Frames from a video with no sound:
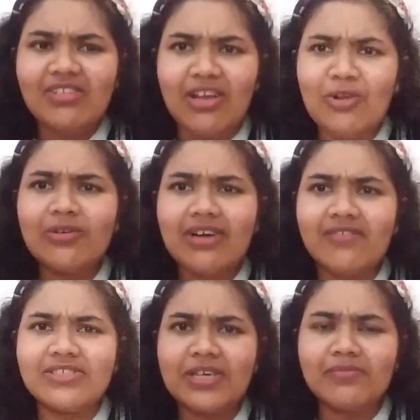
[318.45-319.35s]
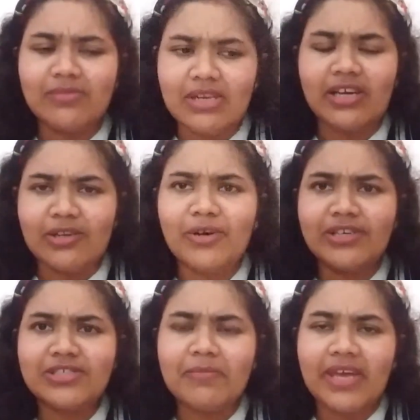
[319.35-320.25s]
look
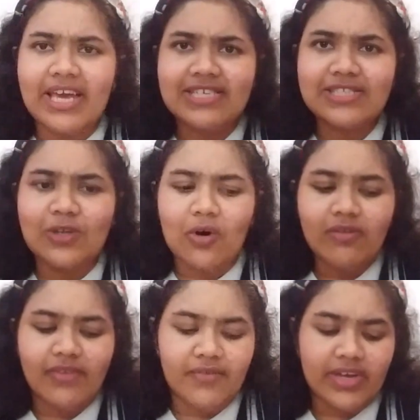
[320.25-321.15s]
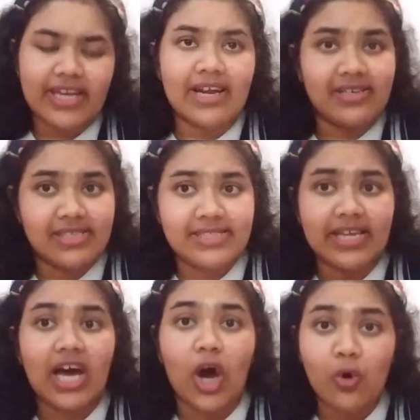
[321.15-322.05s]
into some case law where we can
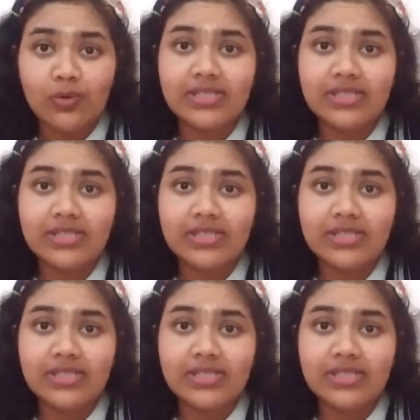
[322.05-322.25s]
understand how